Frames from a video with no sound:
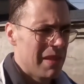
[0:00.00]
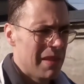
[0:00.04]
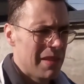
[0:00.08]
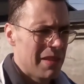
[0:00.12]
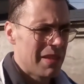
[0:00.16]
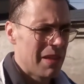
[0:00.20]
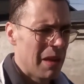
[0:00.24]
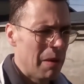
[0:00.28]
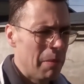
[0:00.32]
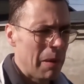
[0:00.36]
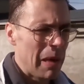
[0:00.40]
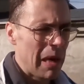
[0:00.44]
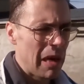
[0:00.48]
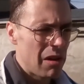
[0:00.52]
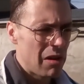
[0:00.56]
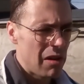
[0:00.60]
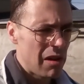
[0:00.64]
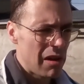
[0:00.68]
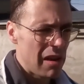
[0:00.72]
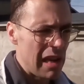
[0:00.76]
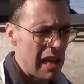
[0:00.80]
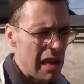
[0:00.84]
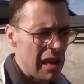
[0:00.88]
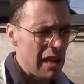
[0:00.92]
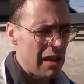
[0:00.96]

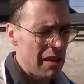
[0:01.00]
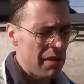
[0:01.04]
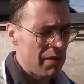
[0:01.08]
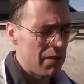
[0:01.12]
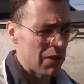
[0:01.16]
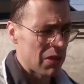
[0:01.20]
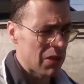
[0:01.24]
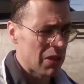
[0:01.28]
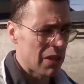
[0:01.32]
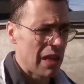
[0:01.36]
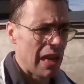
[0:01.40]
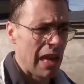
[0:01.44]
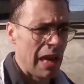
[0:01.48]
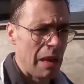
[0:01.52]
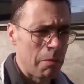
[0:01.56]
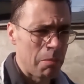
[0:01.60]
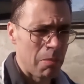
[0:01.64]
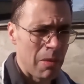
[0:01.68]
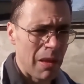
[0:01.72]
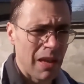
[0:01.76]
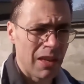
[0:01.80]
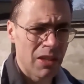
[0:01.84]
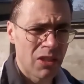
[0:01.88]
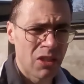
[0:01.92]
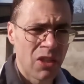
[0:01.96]
somehow I have
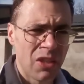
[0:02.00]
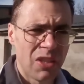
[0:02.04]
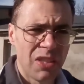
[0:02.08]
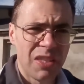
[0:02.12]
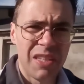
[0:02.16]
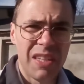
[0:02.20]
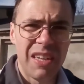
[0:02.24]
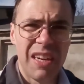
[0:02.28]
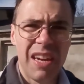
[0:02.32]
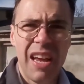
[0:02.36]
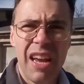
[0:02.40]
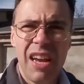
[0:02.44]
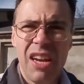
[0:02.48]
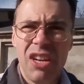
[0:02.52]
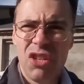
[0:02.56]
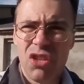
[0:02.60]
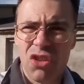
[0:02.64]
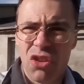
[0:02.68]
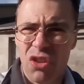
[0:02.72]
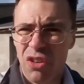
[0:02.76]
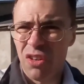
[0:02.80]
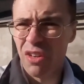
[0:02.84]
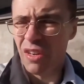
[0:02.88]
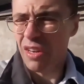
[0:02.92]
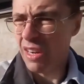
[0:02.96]
escaped
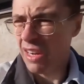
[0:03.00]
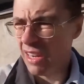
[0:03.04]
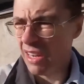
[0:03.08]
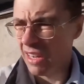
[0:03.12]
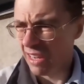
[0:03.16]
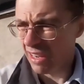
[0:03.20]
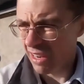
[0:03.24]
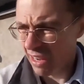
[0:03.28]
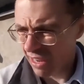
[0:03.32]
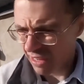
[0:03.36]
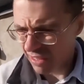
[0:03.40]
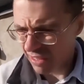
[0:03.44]
assassination in